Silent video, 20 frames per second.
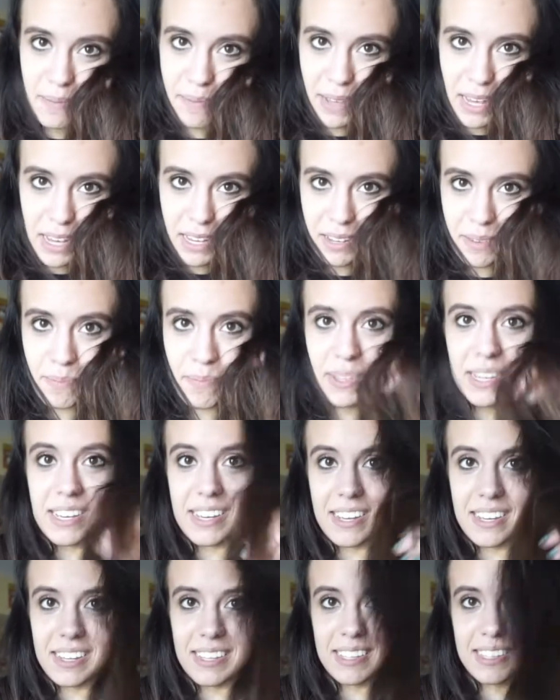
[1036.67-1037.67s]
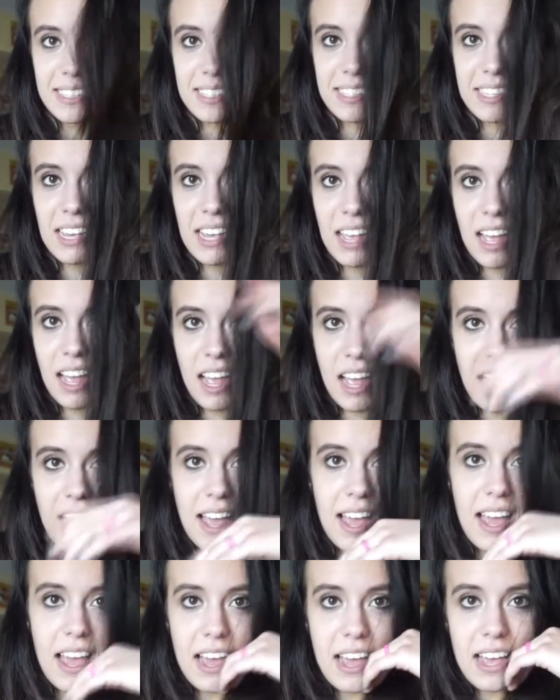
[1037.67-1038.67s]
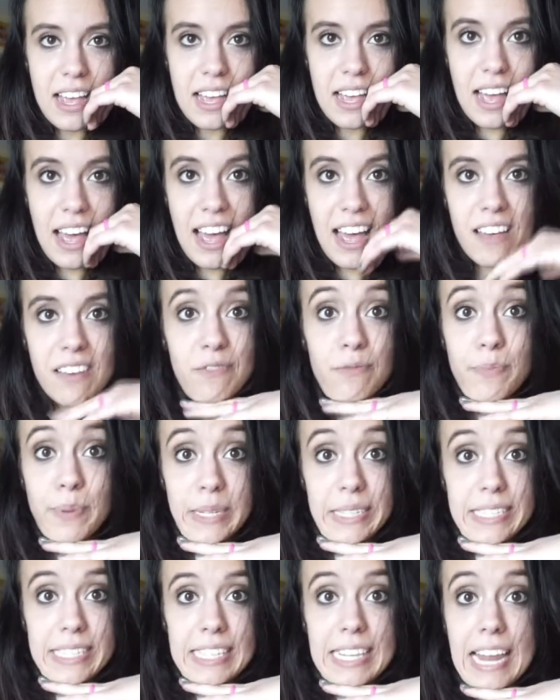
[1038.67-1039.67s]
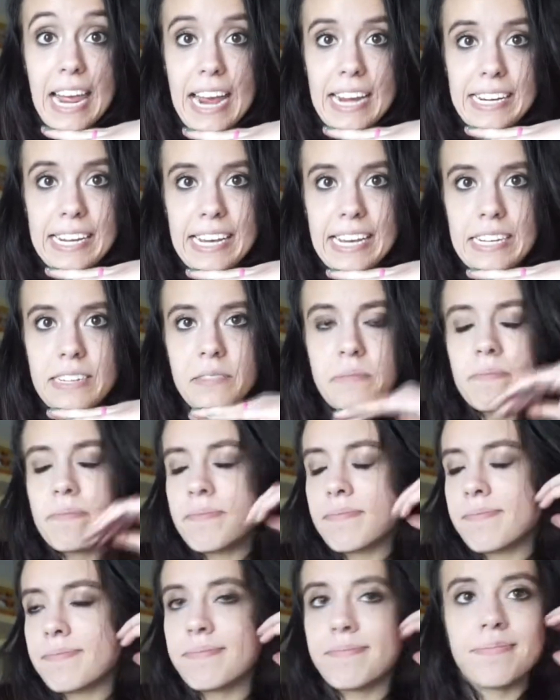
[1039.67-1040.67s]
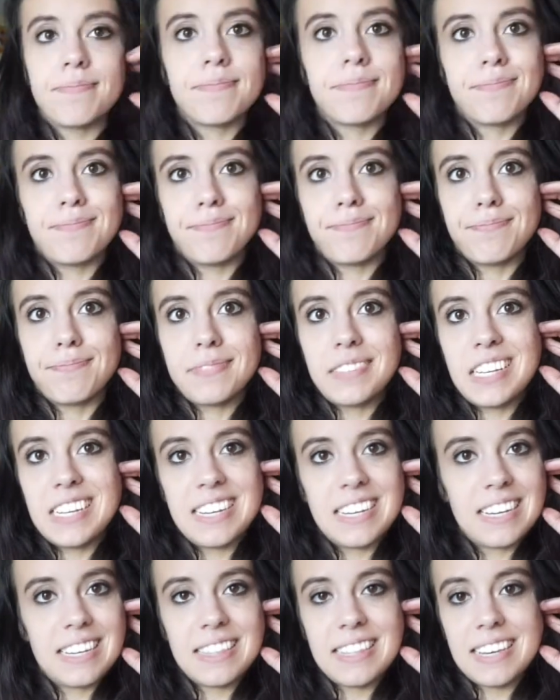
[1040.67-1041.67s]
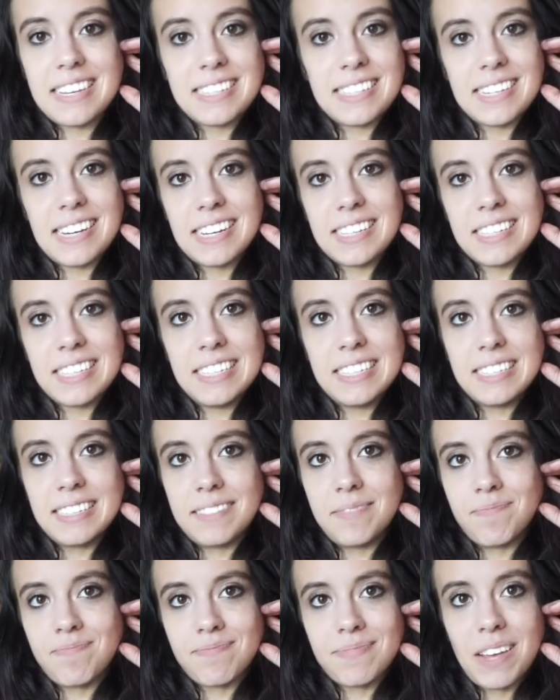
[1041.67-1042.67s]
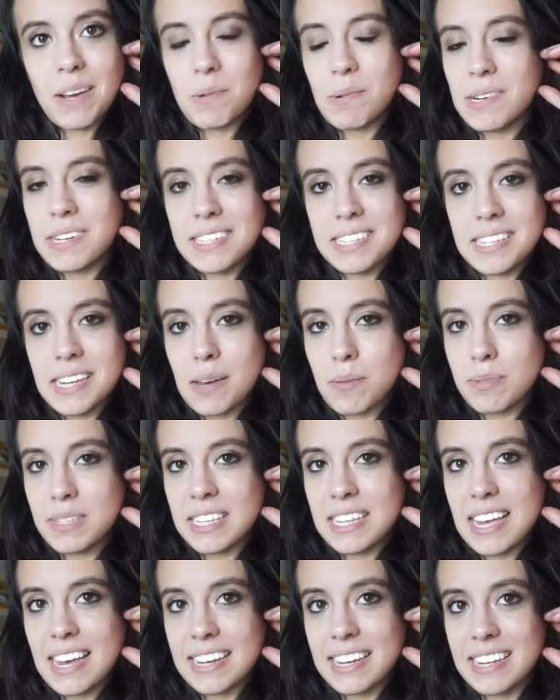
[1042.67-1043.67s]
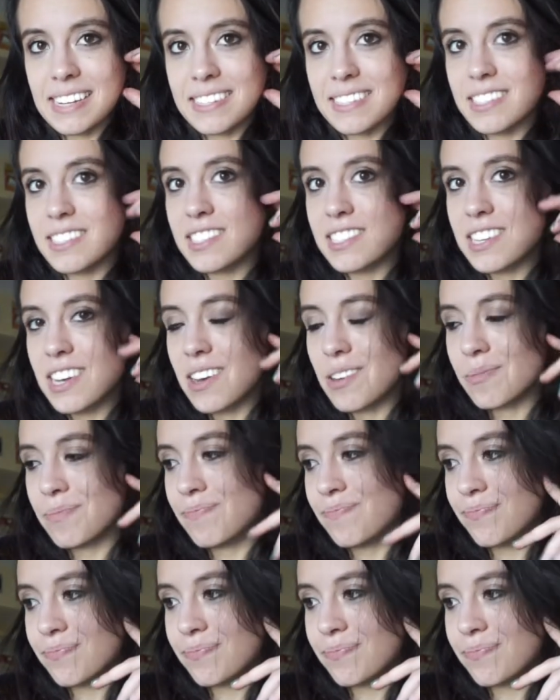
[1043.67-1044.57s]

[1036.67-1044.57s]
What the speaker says: to make because I've been slacking, and that's not good. I want to stop slacking. So